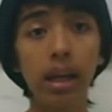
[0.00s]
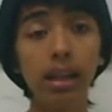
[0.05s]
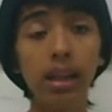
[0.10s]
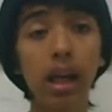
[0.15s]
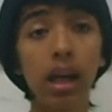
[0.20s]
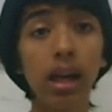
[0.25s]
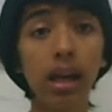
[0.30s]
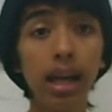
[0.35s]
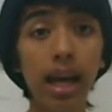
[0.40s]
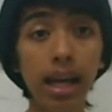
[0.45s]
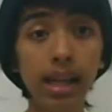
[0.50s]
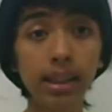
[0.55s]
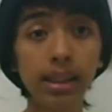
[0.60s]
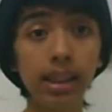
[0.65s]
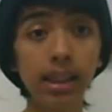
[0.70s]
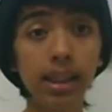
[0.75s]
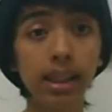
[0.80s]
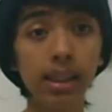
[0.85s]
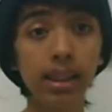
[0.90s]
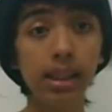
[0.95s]
The
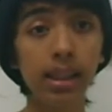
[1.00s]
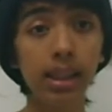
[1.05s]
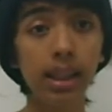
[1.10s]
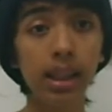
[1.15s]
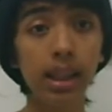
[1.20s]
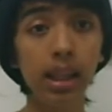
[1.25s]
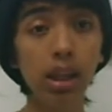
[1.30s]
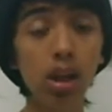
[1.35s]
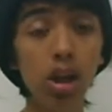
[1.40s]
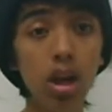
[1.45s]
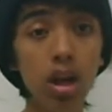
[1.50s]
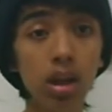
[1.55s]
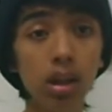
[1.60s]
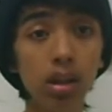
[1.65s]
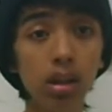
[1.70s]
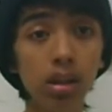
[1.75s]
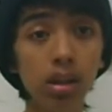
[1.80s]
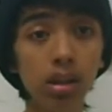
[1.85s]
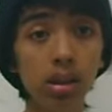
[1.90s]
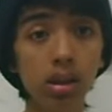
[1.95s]
last is Linux
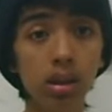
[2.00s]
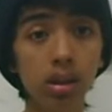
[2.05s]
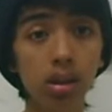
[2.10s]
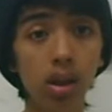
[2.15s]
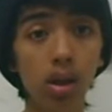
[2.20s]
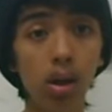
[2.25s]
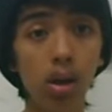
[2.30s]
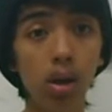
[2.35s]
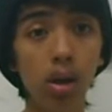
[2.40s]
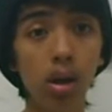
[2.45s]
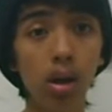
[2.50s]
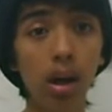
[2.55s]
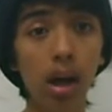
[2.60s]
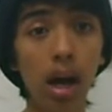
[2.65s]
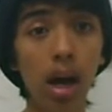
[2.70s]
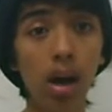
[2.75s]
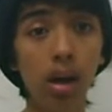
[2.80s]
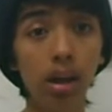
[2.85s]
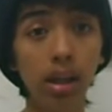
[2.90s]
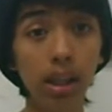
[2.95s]

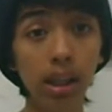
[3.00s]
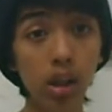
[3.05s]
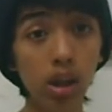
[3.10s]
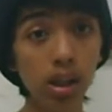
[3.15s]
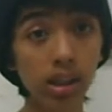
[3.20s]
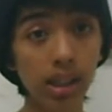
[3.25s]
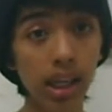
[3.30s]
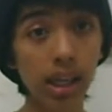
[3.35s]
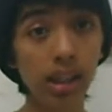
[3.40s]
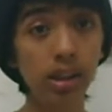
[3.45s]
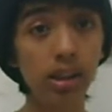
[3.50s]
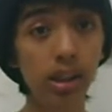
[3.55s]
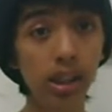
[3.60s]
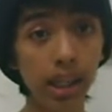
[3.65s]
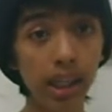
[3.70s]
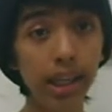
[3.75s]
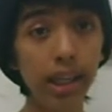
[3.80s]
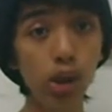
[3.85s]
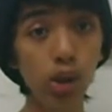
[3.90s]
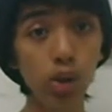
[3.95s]
Linux and
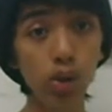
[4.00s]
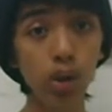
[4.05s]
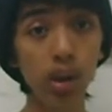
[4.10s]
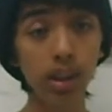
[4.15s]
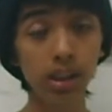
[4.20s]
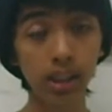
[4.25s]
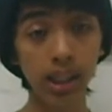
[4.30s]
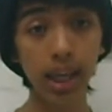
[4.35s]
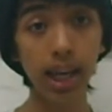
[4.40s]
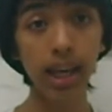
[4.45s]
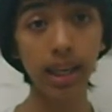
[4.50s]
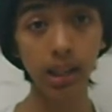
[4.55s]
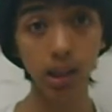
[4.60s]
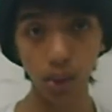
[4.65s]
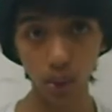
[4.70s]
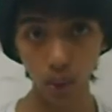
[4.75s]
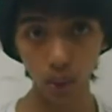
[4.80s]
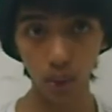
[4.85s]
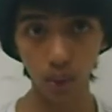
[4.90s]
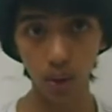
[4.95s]

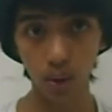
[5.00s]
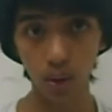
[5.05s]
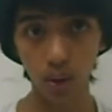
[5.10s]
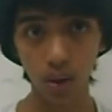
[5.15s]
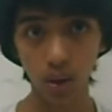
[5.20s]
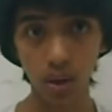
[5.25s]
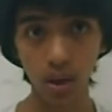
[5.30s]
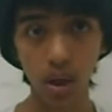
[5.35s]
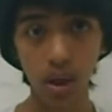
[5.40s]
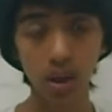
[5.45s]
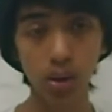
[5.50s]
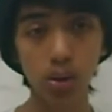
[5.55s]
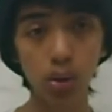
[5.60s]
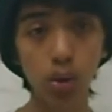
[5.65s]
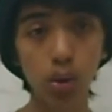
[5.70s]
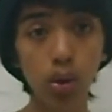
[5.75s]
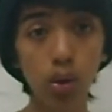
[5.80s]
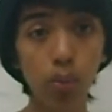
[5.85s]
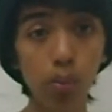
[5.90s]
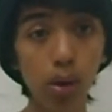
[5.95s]
GNU.
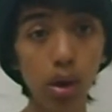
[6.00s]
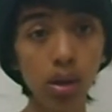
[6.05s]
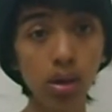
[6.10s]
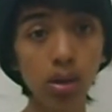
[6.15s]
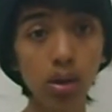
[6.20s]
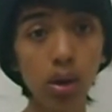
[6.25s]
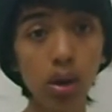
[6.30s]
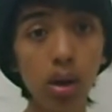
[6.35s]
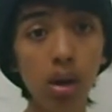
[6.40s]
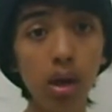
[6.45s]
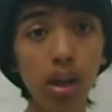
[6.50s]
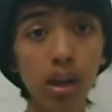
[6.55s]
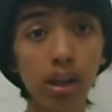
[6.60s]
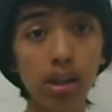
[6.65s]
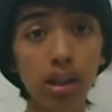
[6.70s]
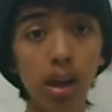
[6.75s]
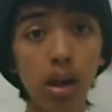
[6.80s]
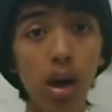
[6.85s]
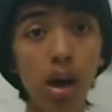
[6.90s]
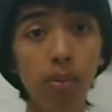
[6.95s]
So Ubuntu
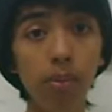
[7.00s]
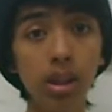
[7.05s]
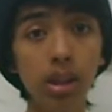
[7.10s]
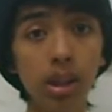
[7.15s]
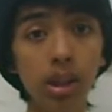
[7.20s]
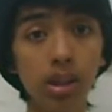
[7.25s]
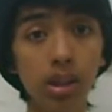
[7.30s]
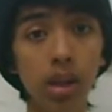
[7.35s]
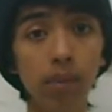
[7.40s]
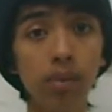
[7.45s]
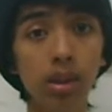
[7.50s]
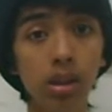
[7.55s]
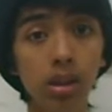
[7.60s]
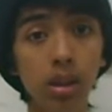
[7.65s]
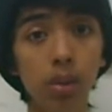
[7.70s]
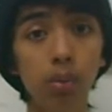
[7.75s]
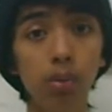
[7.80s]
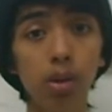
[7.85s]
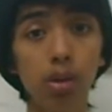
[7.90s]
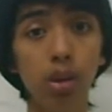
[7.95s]
is a commonly
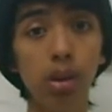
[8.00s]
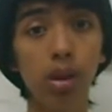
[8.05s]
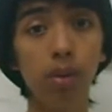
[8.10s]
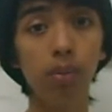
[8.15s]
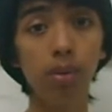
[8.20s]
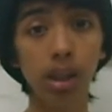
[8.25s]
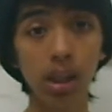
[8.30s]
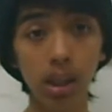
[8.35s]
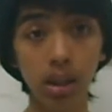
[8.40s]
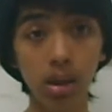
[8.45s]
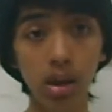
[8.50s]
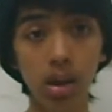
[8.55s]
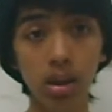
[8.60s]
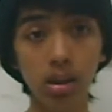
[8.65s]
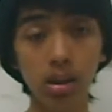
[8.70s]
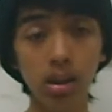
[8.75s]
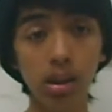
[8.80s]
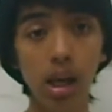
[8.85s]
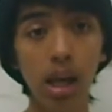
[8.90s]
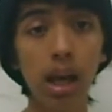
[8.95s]
sub-distribution of
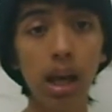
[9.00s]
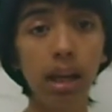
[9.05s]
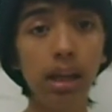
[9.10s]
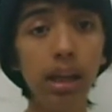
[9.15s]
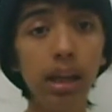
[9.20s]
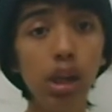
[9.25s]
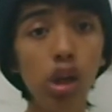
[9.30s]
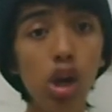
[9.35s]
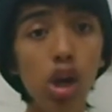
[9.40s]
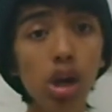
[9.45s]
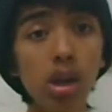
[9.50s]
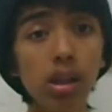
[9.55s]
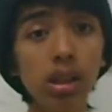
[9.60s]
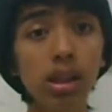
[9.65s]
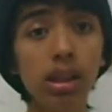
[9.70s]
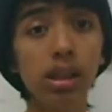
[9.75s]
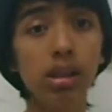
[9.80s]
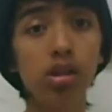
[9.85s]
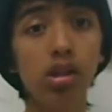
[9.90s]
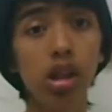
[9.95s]
Linux.
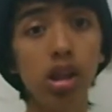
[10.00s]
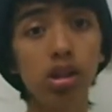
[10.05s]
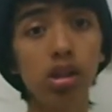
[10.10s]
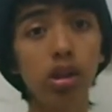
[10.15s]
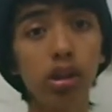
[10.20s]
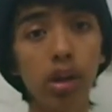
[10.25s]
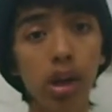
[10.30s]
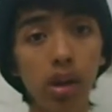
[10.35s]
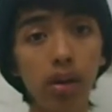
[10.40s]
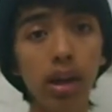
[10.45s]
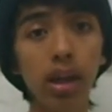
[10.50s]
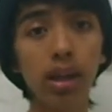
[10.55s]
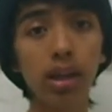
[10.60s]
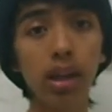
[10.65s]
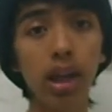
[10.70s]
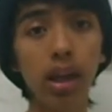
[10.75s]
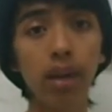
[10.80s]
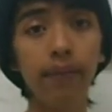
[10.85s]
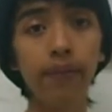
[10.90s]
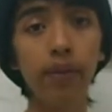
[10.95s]
Linux is the
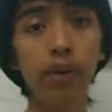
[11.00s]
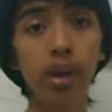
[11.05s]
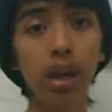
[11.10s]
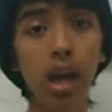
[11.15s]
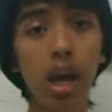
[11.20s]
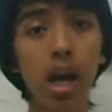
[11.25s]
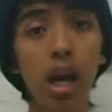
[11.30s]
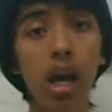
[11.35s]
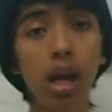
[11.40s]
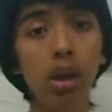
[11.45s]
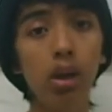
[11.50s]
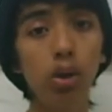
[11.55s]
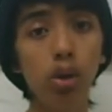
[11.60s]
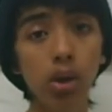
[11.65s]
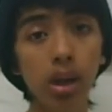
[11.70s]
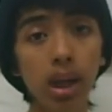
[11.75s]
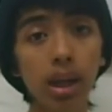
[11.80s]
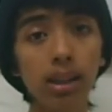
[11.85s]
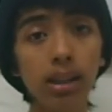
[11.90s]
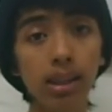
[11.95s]
generic name for the
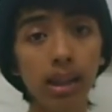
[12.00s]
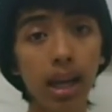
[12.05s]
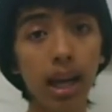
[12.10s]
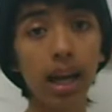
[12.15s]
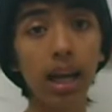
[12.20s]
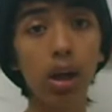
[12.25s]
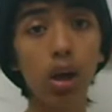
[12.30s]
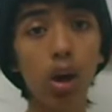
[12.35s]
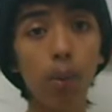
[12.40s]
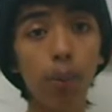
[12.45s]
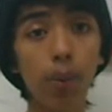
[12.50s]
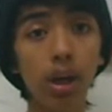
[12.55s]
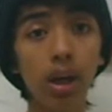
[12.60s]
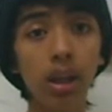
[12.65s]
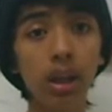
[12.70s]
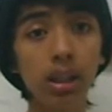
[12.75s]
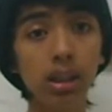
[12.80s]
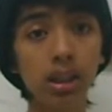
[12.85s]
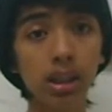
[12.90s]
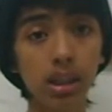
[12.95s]
Unix-like
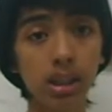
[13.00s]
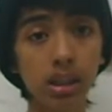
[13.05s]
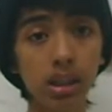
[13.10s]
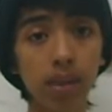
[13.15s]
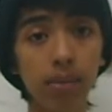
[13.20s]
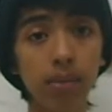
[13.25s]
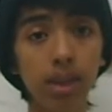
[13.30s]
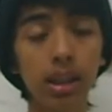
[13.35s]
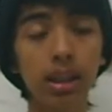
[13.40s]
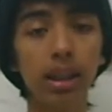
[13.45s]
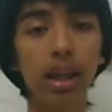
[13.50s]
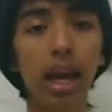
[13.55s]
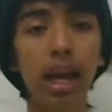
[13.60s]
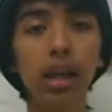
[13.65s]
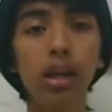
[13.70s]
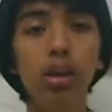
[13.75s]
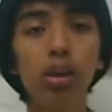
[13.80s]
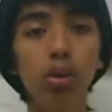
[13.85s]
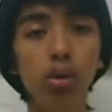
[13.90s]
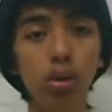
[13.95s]
operating system that
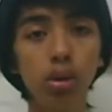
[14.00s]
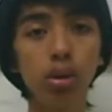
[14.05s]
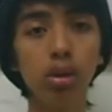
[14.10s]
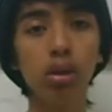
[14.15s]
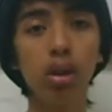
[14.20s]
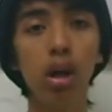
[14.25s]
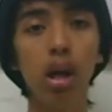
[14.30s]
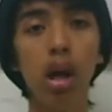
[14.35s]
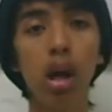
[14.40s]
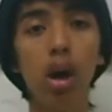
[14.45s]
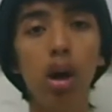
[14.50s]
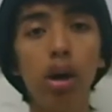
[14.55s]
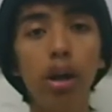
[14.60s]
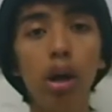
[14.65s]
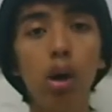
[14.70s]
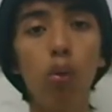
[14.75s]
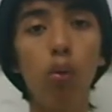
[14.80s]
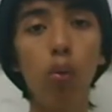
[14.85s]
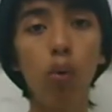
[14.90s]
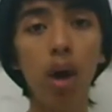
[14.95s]
can be used
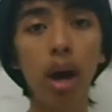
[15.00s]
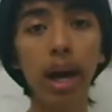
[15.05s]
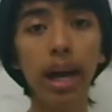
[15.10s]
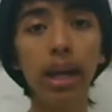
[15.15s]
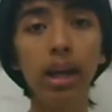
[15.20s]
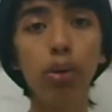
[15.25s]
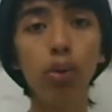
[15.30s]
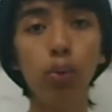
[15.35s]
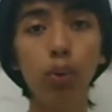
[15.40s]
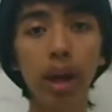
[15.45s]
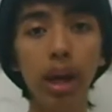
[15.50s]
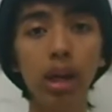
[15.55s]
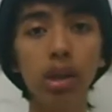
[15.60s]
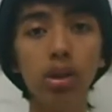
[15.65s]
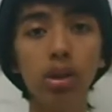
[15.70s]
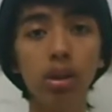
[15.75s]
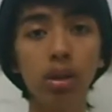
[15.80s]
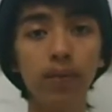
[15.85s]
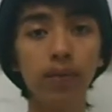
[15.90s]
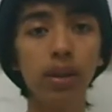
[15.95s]
on a wide
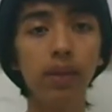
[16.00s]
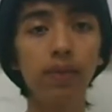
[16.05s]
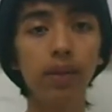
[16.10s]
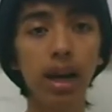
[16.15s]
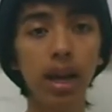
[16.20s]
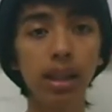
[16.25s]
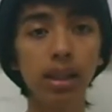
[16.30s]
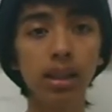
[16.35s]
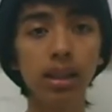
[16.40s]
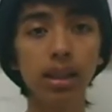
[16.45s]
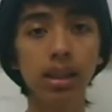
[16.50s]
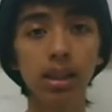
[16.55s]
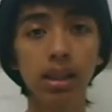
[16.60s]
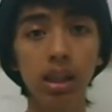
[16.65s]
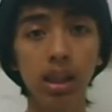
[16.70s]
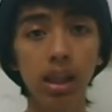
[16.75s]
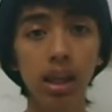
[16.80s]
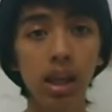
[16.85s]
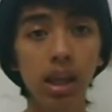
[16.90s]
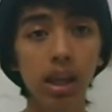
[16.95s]
range of devices,
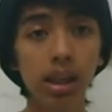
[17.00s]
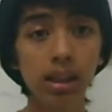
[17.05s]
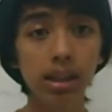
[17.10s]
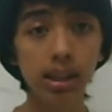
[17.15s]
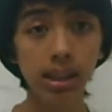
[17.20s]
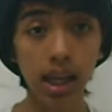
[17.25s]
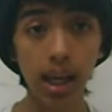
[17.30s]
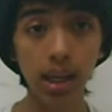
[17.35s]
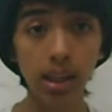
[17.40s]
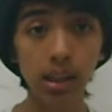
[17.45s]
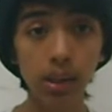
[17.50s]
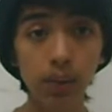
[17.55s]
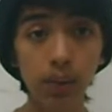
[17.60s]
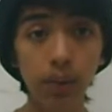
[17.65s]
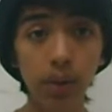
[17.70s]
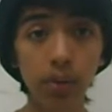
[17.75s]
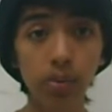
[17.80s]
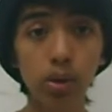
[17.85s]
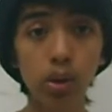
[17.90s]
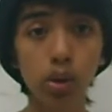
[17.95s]

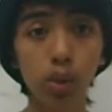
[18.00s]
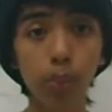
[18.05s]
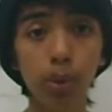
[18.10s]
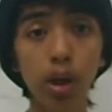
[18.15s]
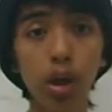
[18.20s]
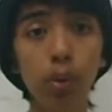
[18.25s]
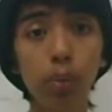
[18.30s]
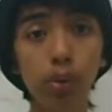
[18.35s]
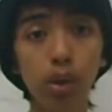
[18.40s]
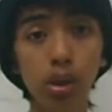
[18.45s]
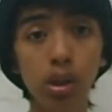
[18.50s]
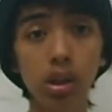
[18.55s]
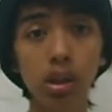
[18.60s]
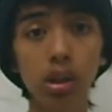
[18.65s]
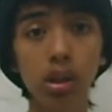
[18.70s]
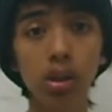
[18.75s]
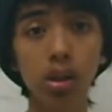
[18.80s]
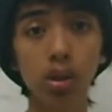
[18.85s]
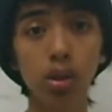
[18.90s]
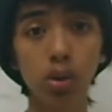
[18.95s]
from
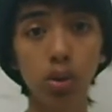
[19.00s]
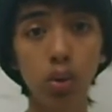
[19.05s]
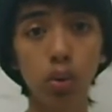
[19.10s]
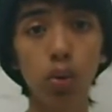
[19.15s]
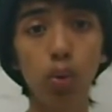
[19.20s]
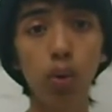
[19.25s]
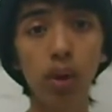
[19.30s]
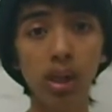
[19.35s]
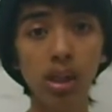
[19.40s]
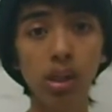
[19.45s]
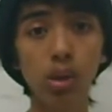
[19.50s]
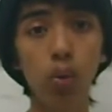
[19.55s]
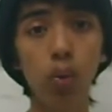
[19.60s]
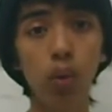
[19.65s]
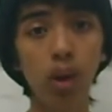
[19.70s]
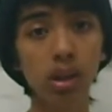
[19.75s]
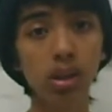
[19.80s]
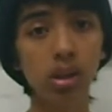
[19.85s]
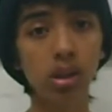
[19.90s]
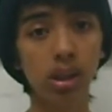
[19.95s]
supercomputers to
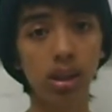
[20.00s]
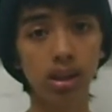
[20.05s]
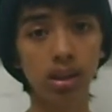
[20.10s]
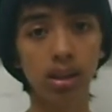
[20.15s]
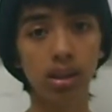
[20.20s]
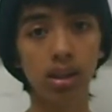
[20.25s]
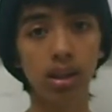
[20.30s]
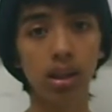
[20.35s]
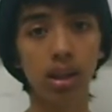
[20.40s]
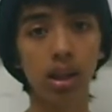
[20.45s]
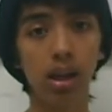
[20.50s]
wristwatches.